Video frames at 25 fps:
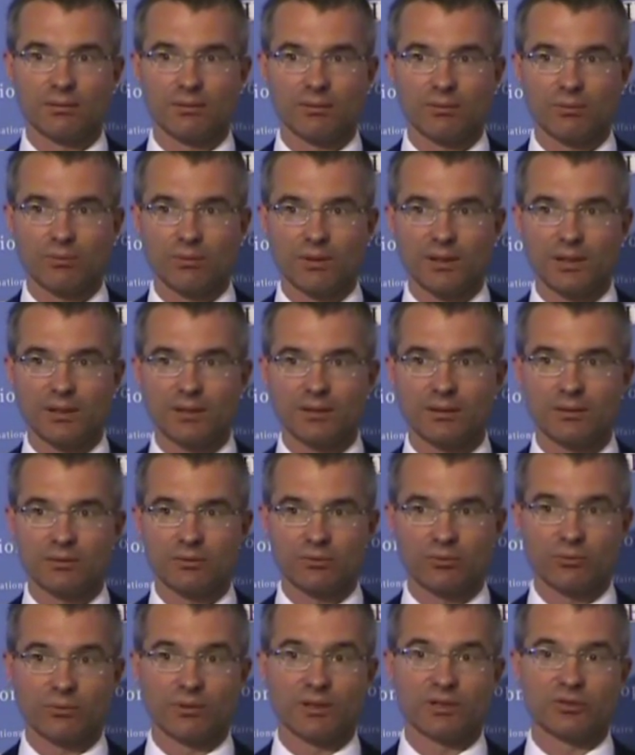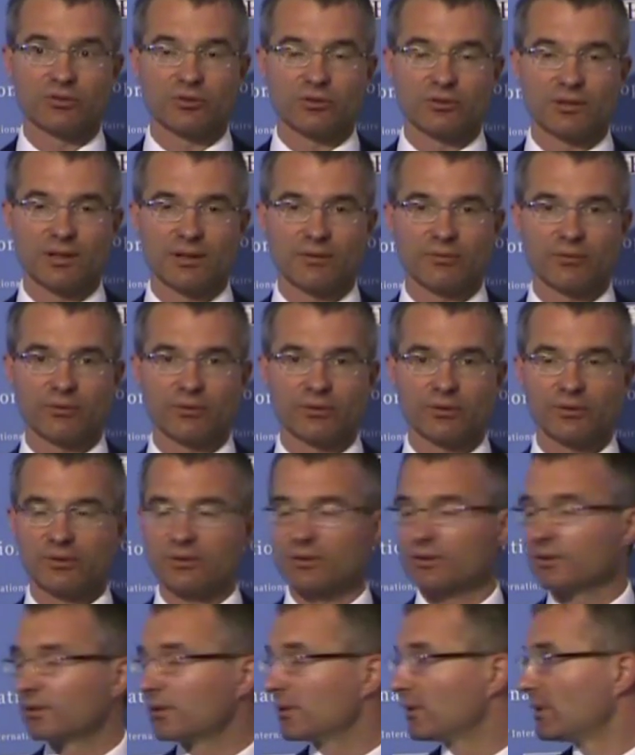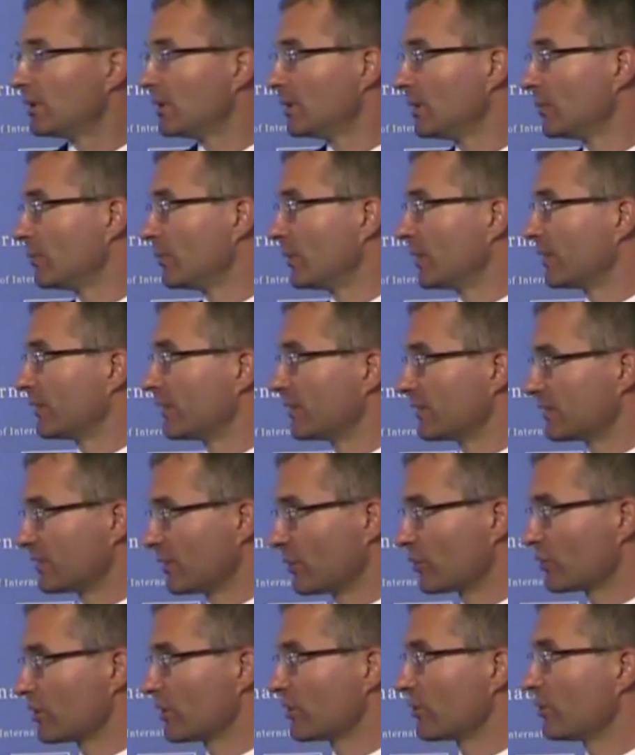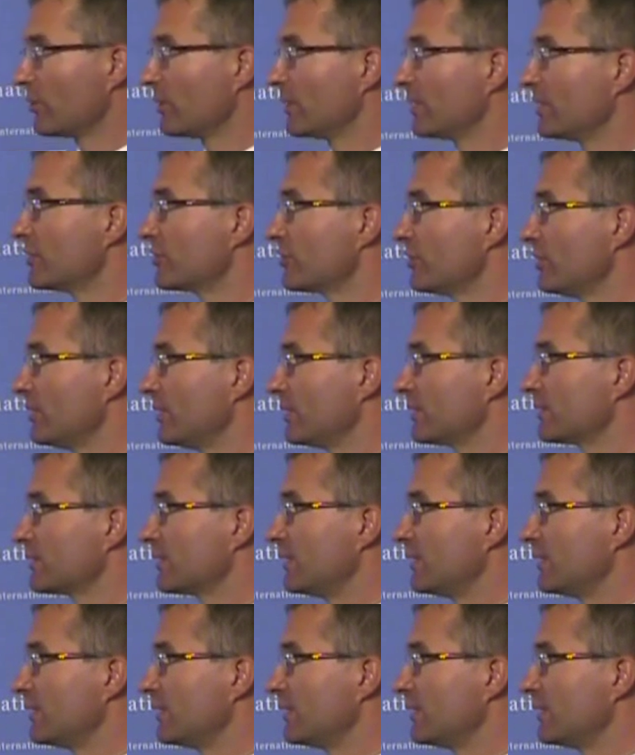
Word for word: quite courageous efforts, but social cohesion is